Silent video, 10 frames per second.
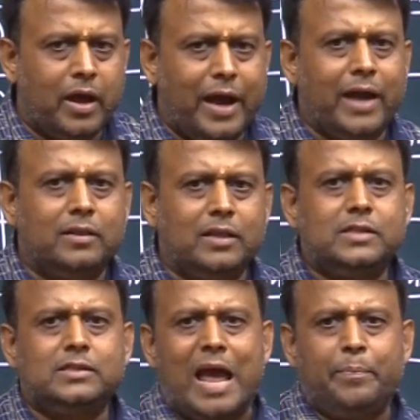and
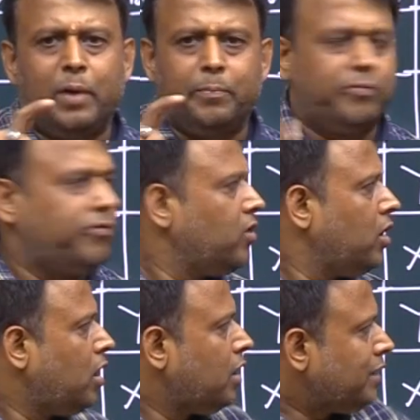this type of
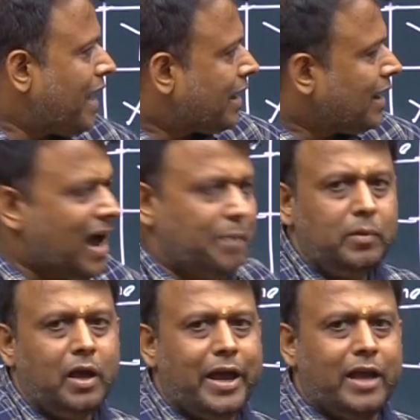diagram,
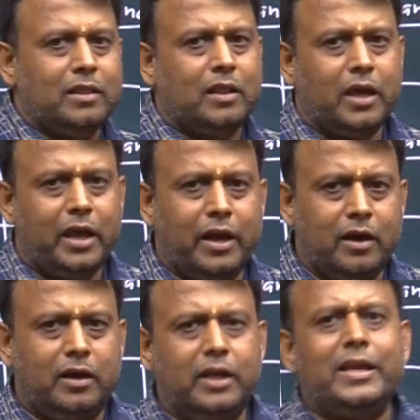and
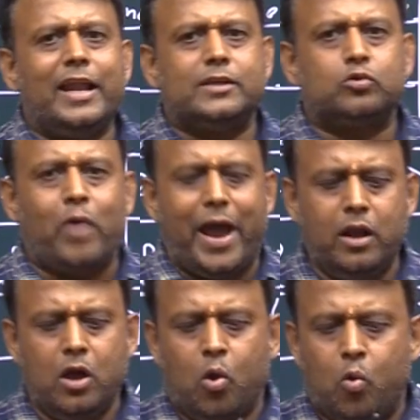in dz
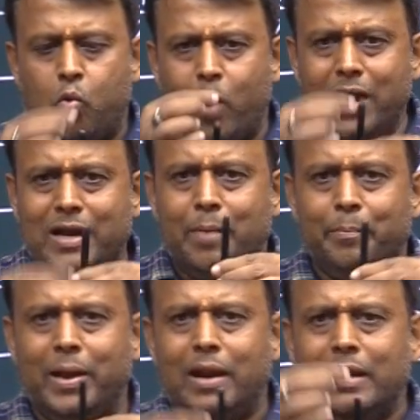square, one
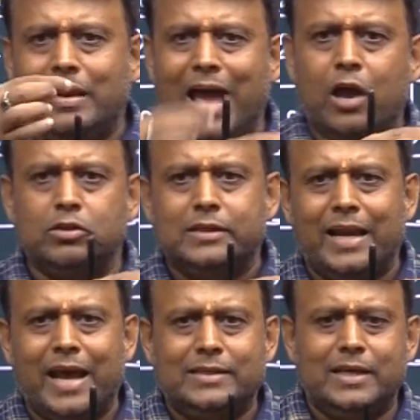dumbbell lie on
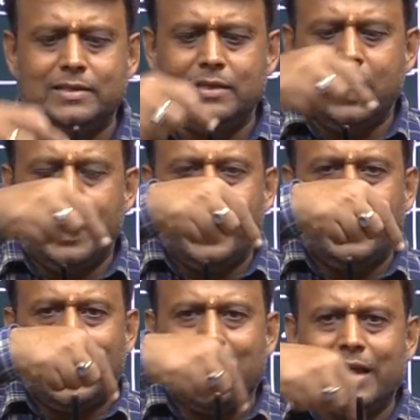z-axis
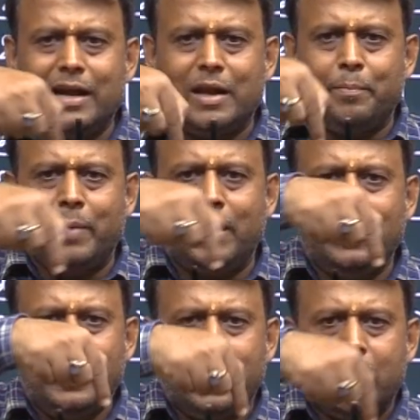and other dumbbell
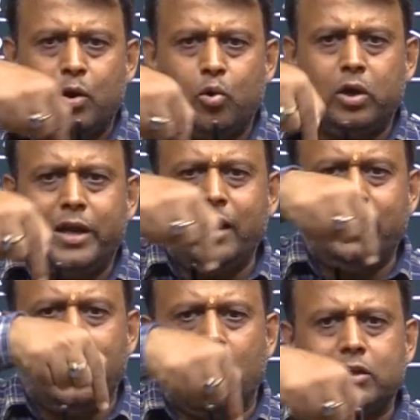rotate
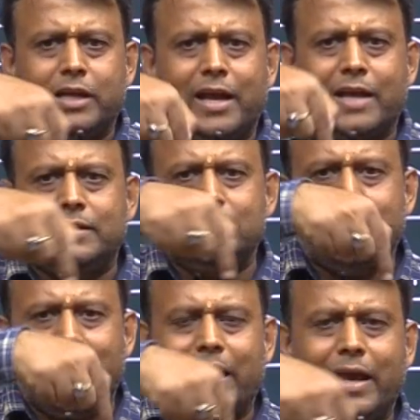along z-axis,
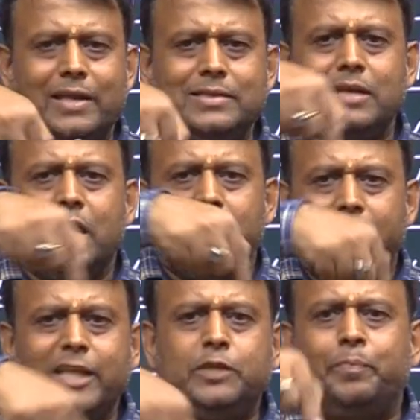and hence
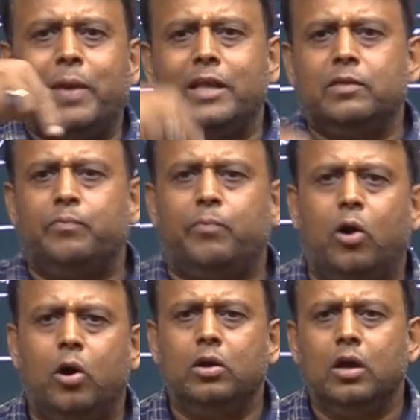each plane
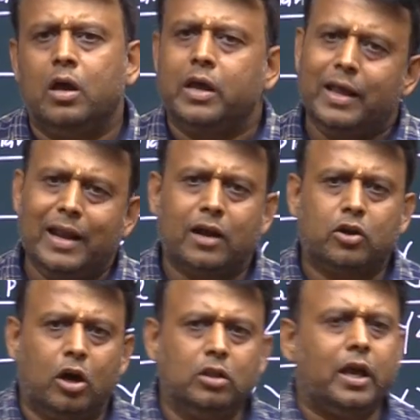found
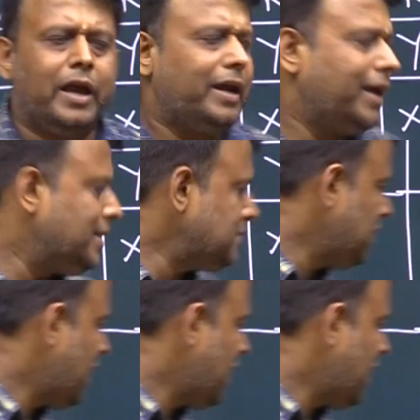electron, and hence